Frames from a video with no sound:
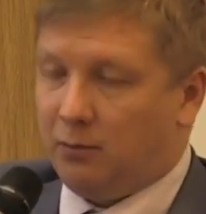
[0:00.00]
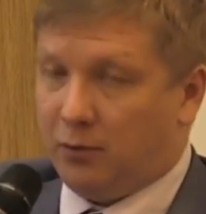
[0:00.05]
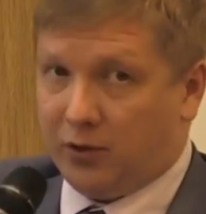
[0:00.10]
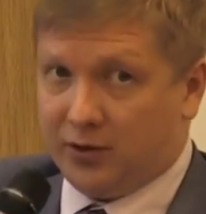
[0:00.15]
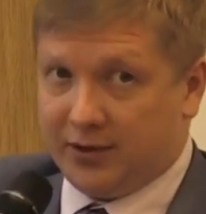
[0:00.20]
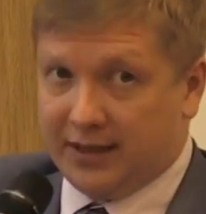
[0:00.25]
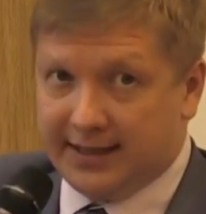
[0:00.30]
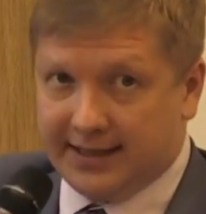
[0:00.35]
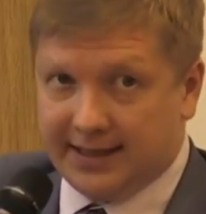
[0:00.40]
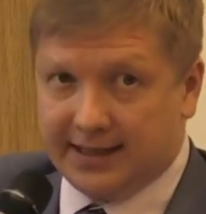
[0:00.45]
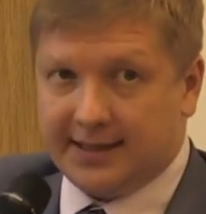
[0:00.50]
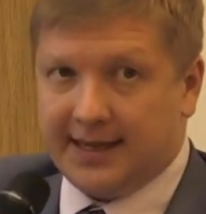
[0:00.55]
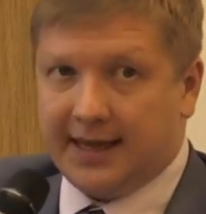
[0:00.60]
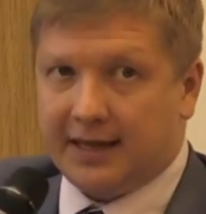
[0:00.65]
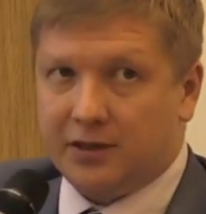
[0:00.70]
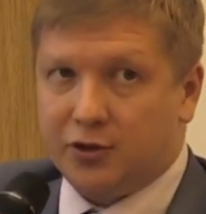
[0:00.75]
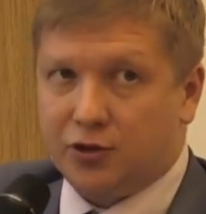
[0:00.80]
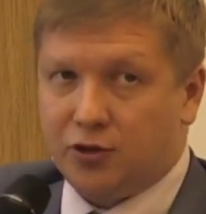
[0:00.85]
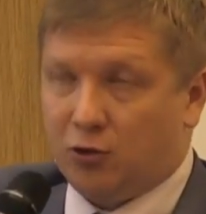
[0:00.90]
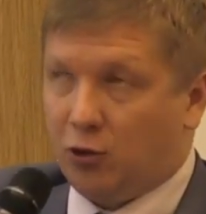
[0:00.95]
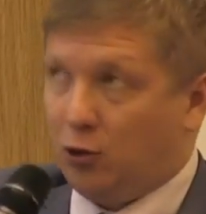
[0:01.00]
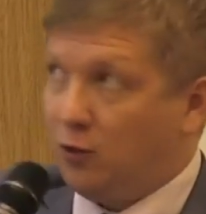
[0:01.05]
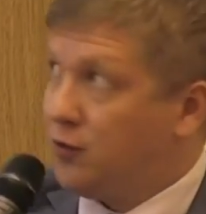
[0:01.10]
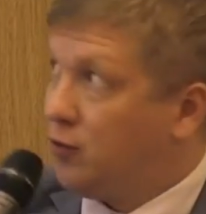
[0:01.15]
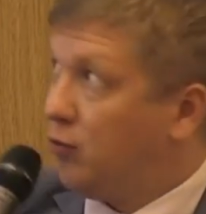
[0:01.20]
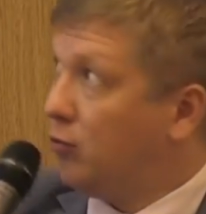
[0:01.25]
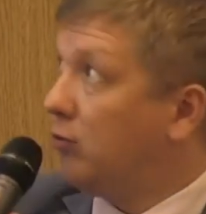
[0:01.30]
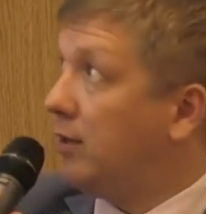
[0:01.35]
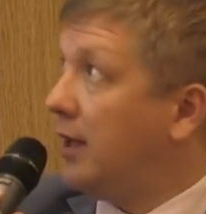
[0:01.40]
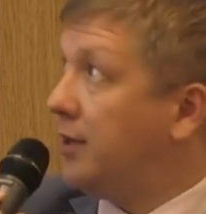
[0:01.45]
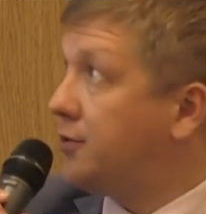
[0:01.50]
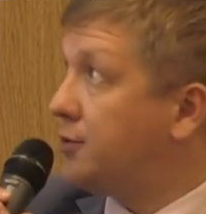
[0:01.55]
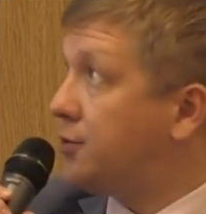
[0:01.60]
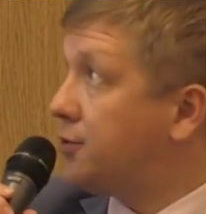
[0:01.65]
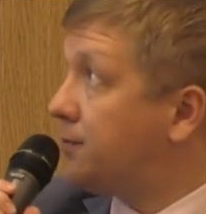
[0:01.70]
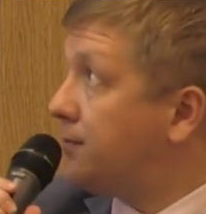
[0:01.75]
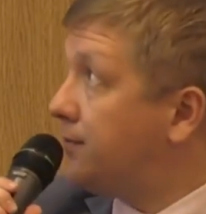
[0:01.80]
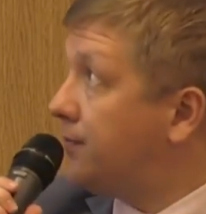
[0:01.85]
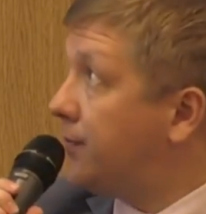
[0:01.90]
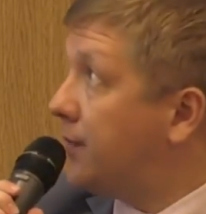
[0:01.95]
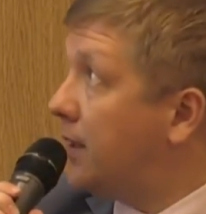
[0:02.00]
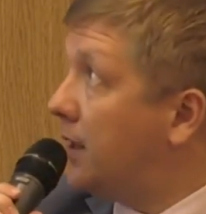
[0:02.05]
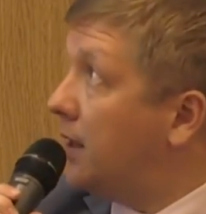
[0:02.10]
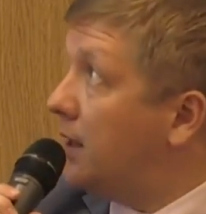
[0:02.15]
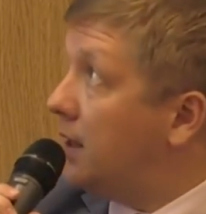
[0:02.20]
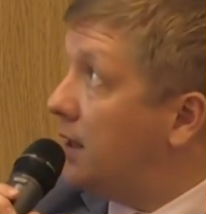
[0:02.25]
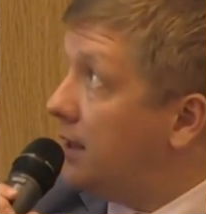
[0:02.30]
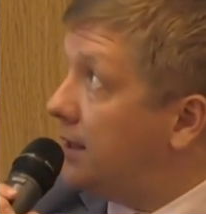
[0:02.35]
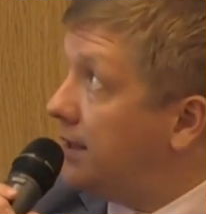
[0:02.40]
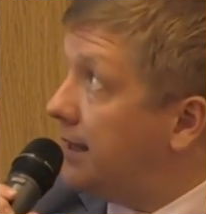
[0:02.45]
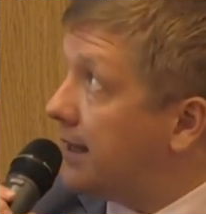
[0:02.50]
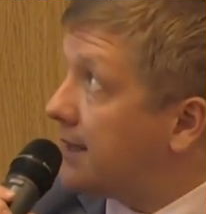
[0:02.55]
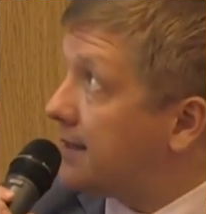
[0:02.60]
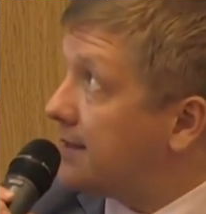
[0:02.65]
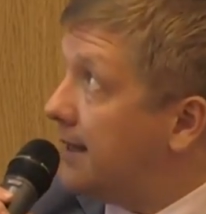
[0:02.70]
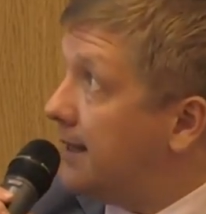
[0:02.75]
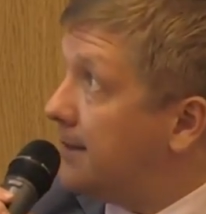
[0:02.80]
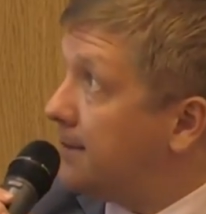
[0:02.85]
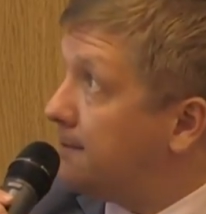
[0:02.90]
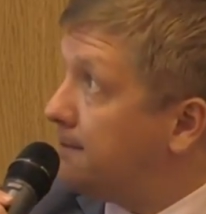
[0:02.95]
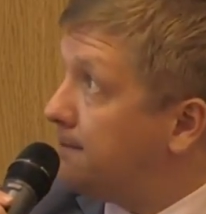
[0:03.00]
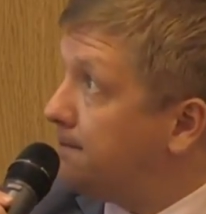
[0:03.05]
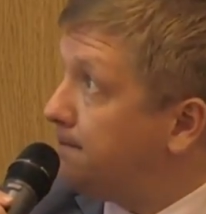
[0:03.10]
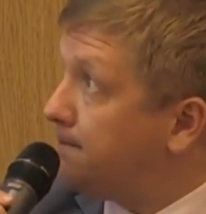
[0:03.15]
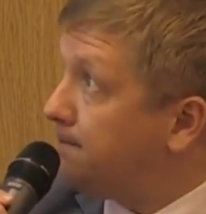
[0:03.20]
because that's exactly the role of the regulators. Next slide.